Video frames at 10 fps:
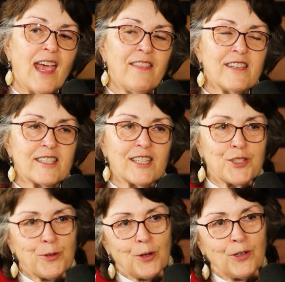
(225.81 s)
And this
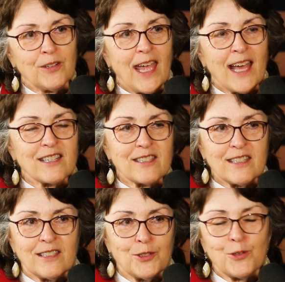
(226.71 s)
6-year-old asked
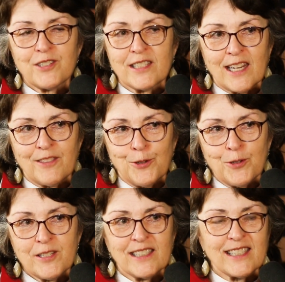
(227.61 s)
the nurses at the
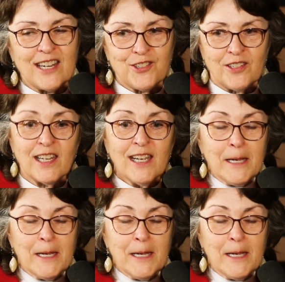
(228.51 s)
nursing station,